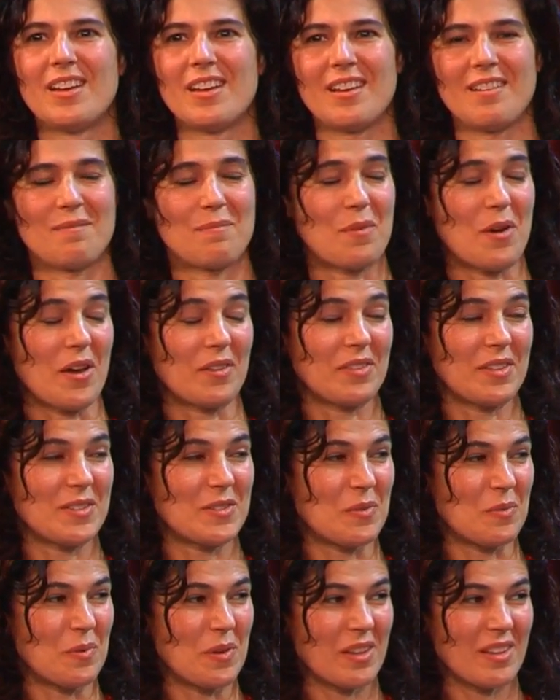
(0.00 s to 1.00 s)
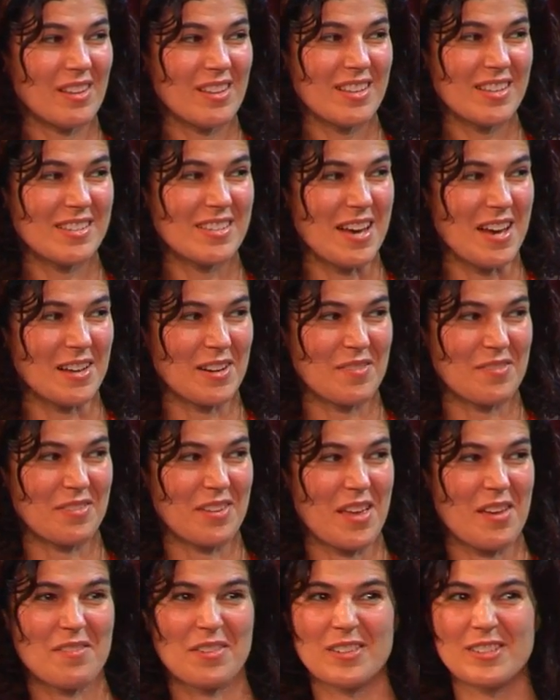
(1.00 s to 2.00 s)
have brought these really exotic
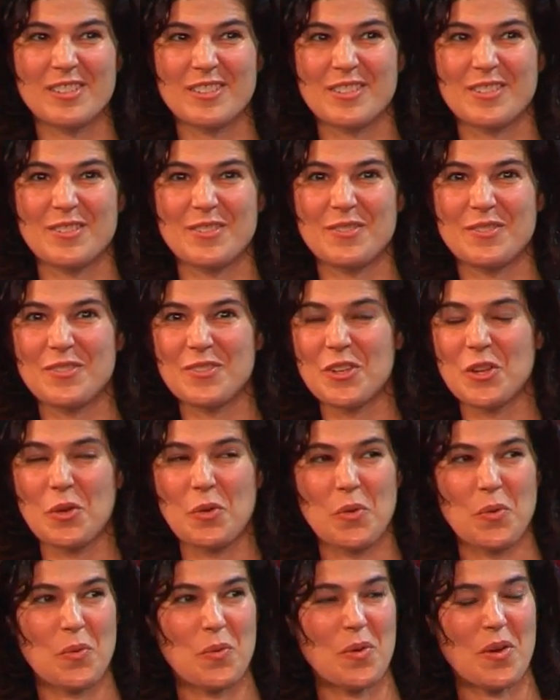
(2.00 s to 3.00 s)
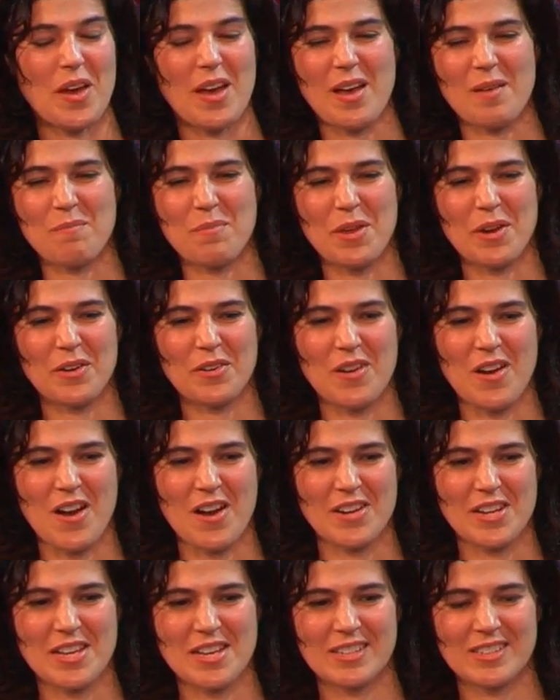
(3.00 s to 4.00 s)
flavors to a bigger
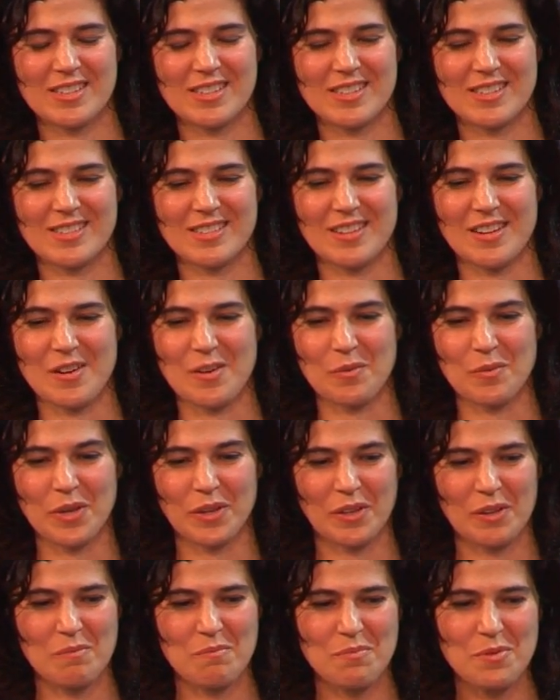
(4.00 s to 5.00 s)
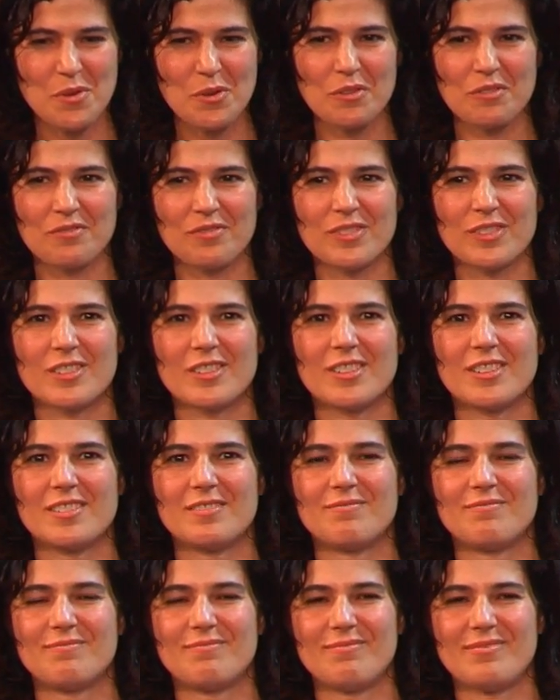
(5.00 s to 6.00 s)
audience in a really beautiful,
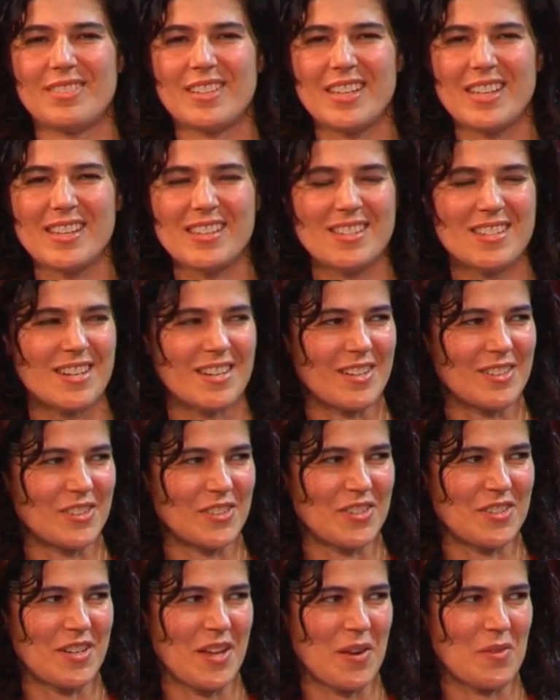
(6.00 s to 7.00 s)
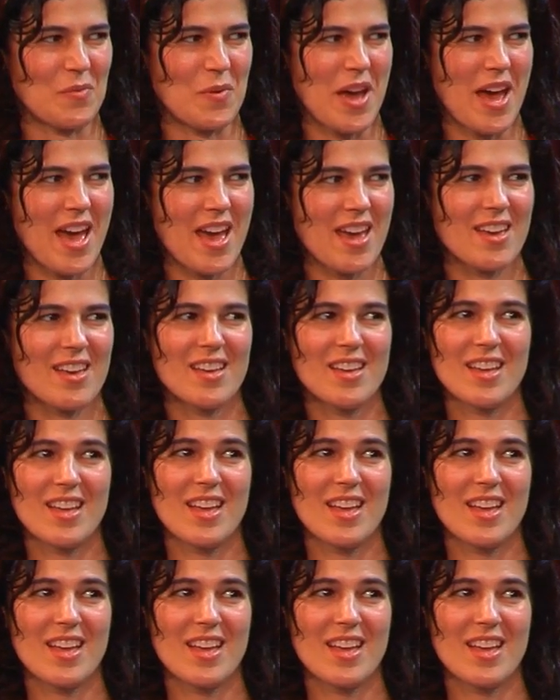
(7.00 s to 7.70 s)
easy to understand way.